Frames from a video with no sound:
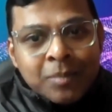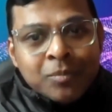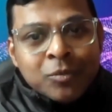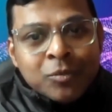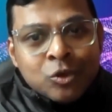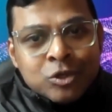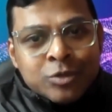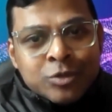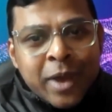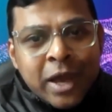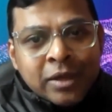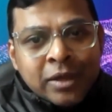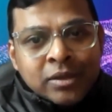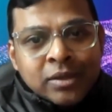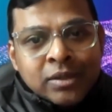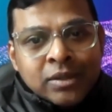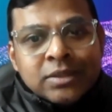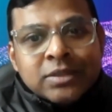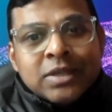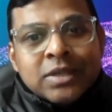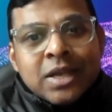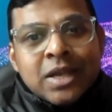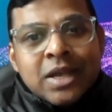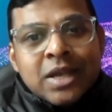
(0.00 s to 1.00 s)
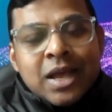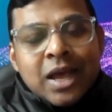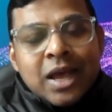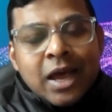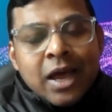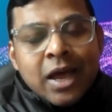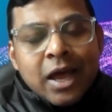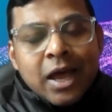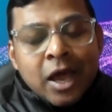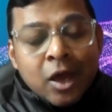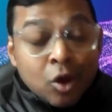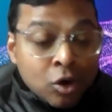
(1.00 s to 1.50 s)
those patterns
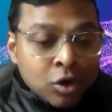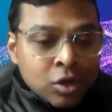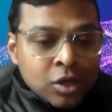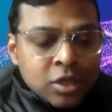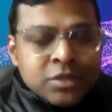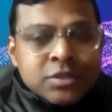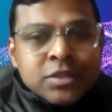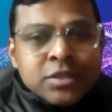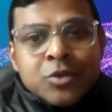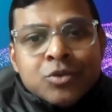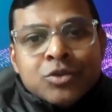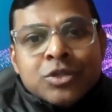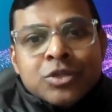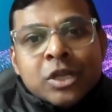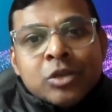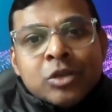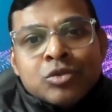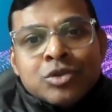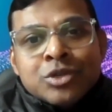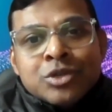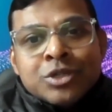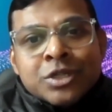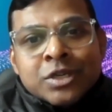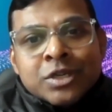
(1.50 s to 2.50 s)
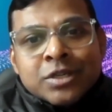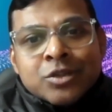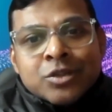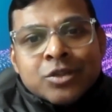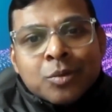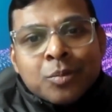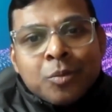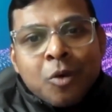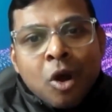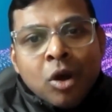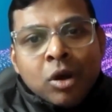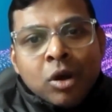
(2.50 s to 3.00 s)
or these new solutions
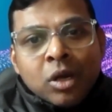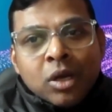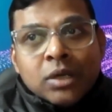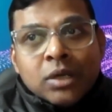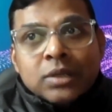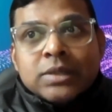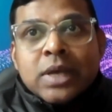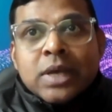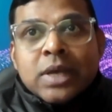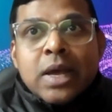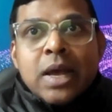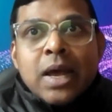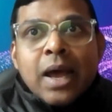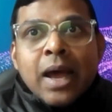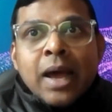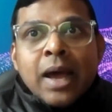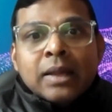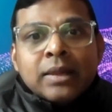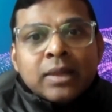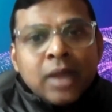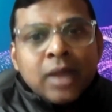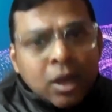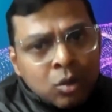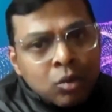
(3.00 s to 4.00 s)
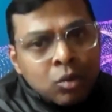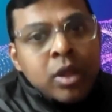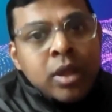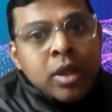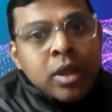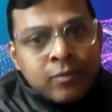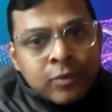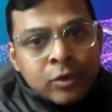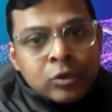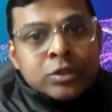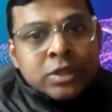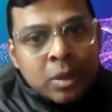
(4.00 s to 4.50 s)
or products. That would
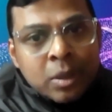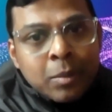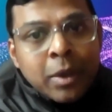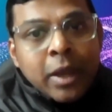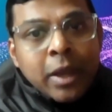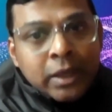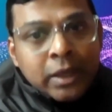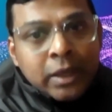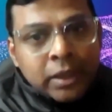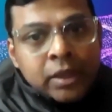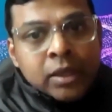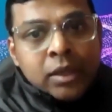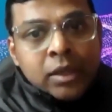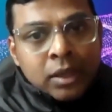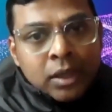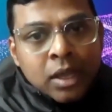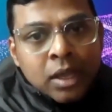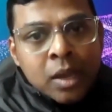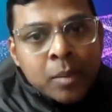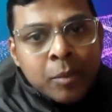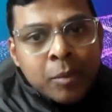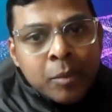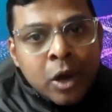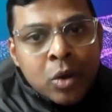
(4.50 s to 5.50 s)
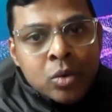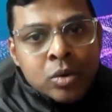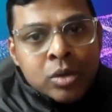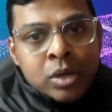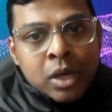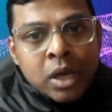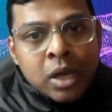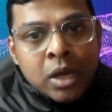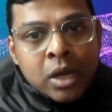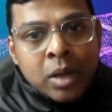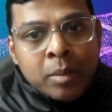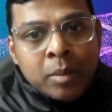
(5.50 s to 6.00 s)
give you some idea about
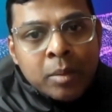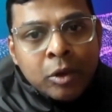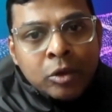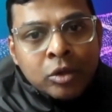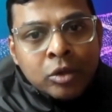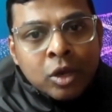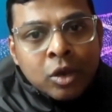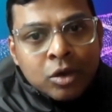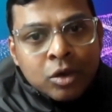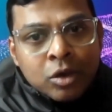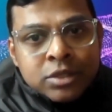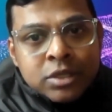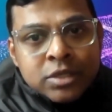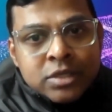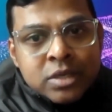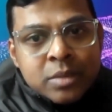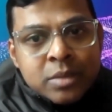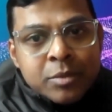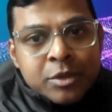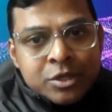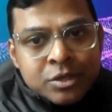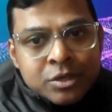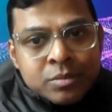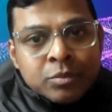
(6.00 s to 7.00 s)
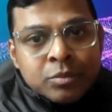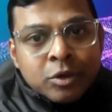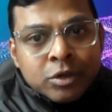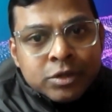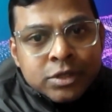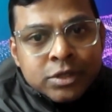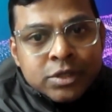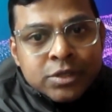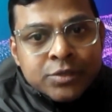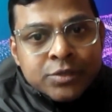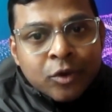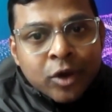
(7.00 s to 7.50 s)
the cost estimation
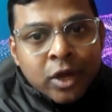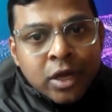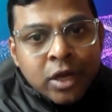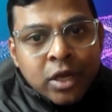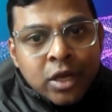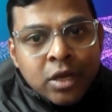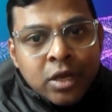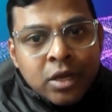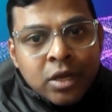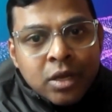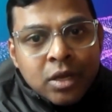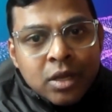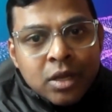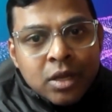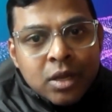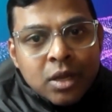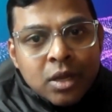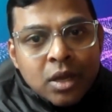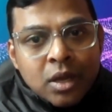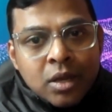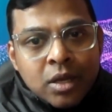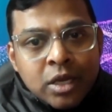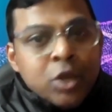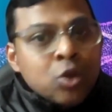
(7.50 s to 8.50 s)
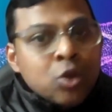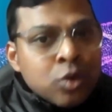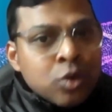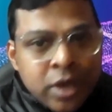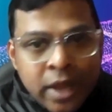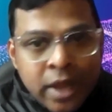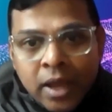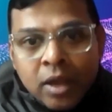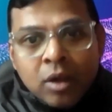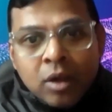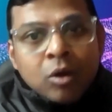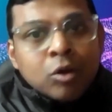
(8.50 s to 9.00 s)
process for any new
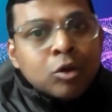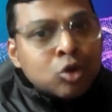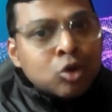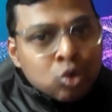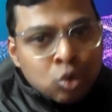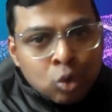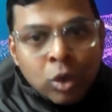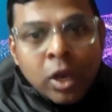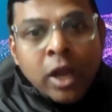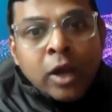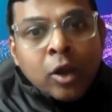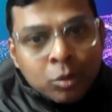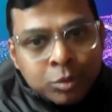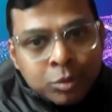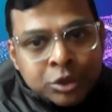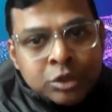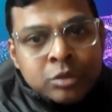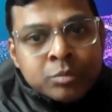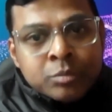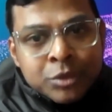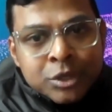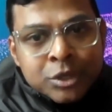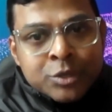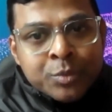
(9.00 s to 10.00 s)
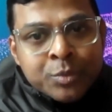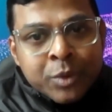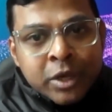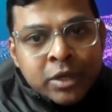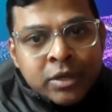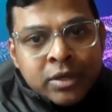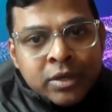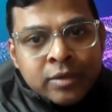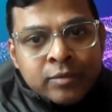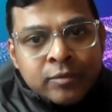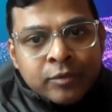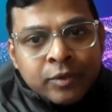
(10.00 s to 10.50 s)
tech or tool adoption
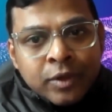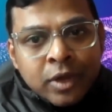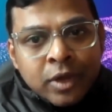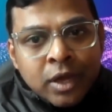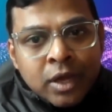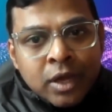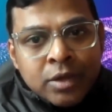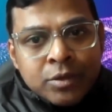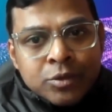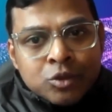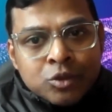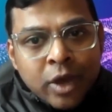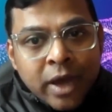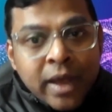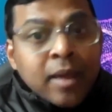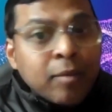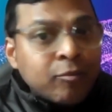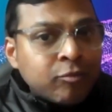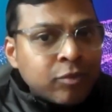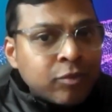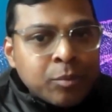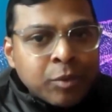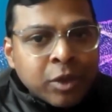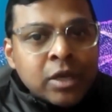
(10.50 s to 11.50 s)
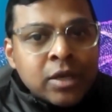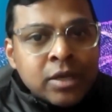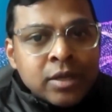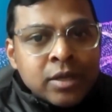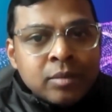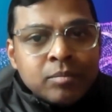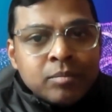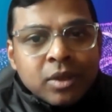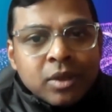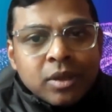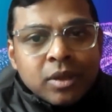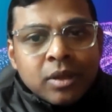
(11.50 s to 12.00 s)
perspective. So I have
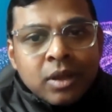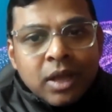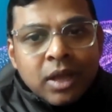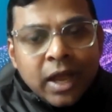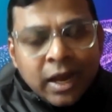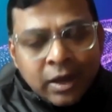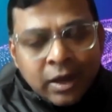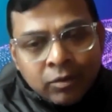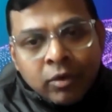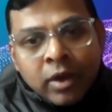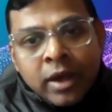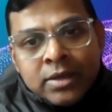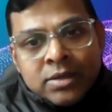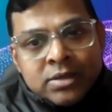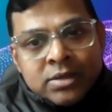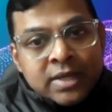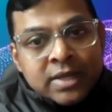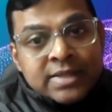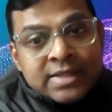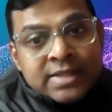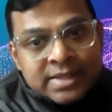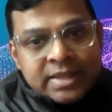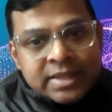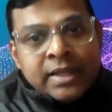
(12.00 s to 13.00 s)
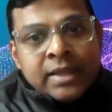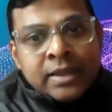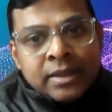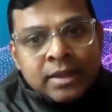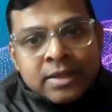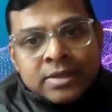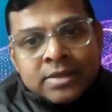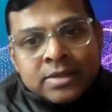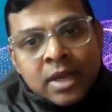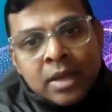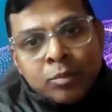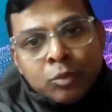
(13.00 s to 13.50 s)
typically advised and seen
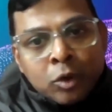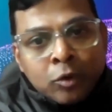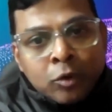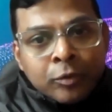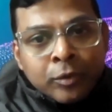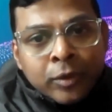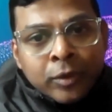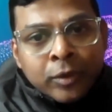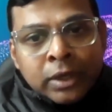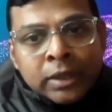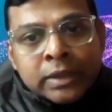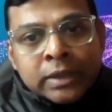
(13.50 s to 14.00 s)
this type of